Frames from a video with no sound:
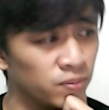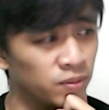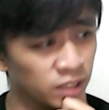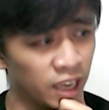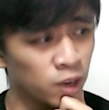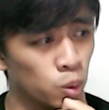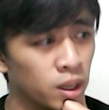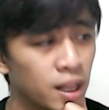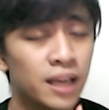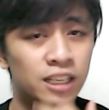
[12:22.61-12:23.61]
Okay,
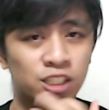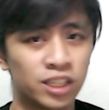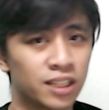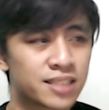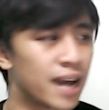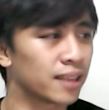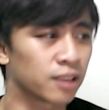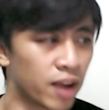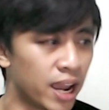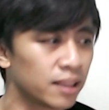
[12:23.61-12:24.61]
cool. He shields
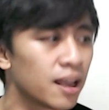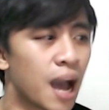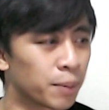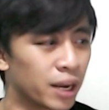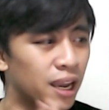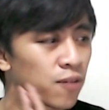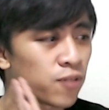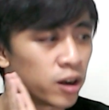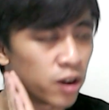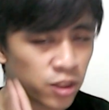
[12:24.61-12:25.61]
that. Great. I'm gonna get off
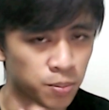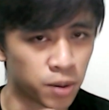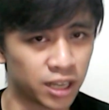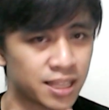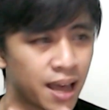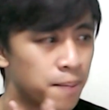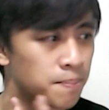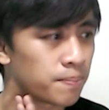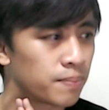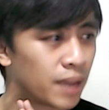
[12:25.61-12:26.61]
another body
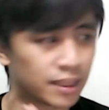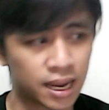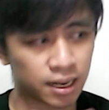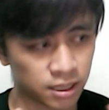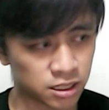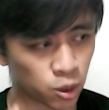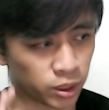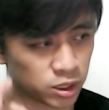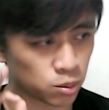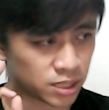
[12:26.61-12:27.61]
slam, and that is
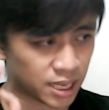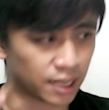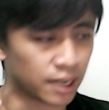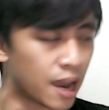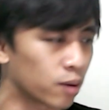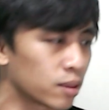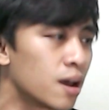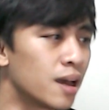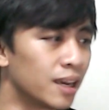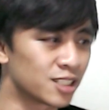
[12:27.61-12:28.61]
going to take it out.
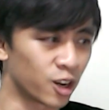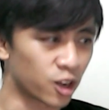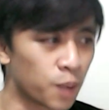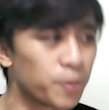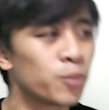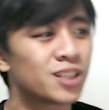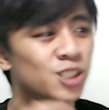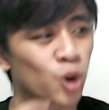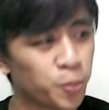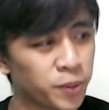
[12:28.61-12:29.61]
He's gonna come in with his
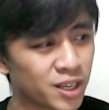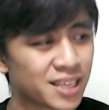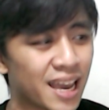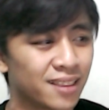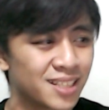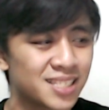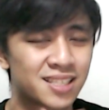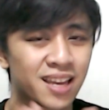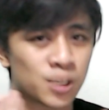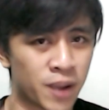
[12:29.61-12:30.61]
Tropius, and this
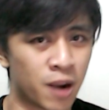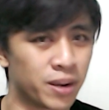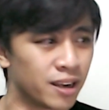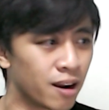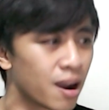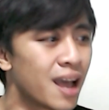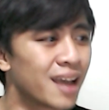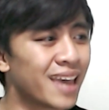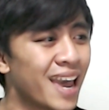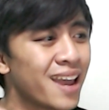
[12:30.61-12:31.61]
is the experiment here.
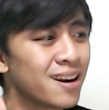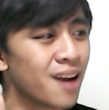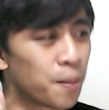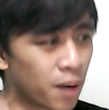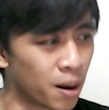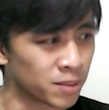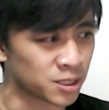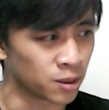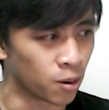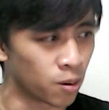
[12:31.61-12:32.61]
Can
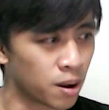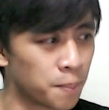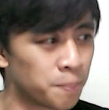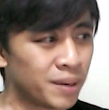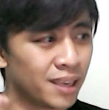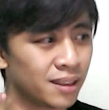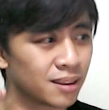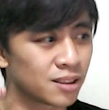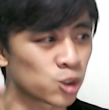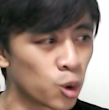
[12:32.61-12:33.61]
Abomasnow beat
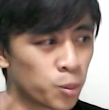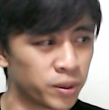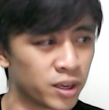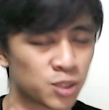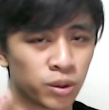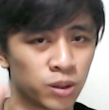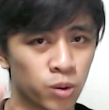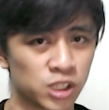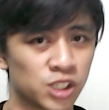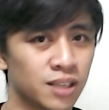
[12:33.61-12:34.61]
Tropius with
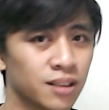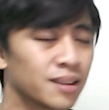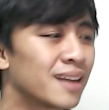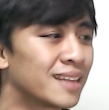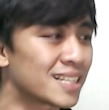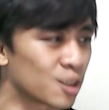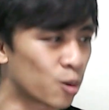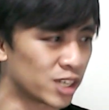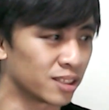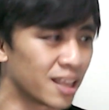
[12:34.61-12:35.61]
one shield? That's the
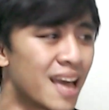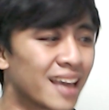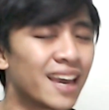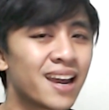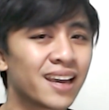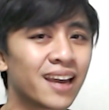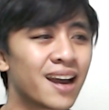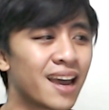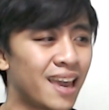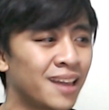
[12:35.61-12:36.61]
question. Can I get
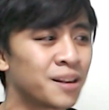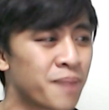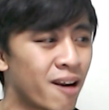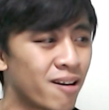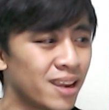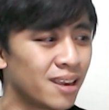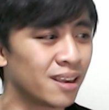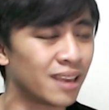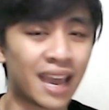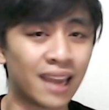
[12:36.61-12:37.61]
a Hail
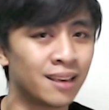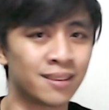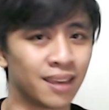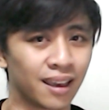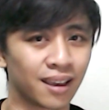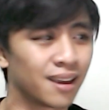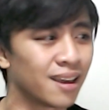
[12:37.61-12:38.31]
Mary anything?